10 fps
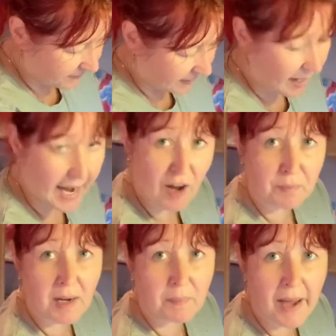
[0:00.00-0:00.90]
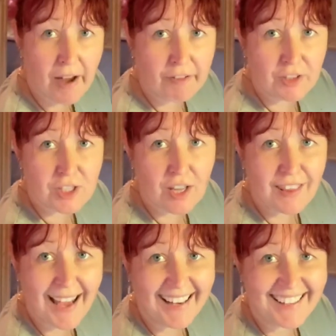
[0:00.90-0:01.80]
I have my parents to
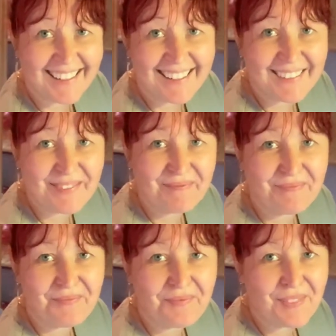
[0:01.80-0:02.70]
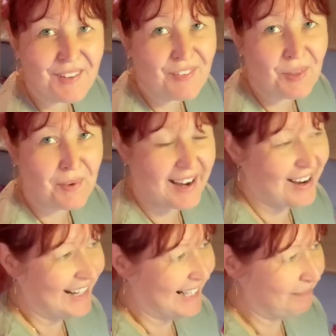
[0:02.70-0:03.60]
thank for the way
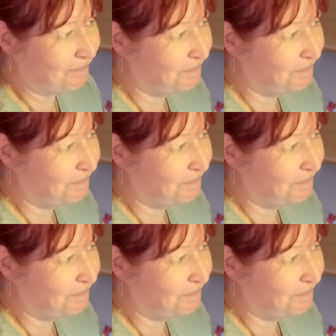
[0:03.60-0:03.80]
I am.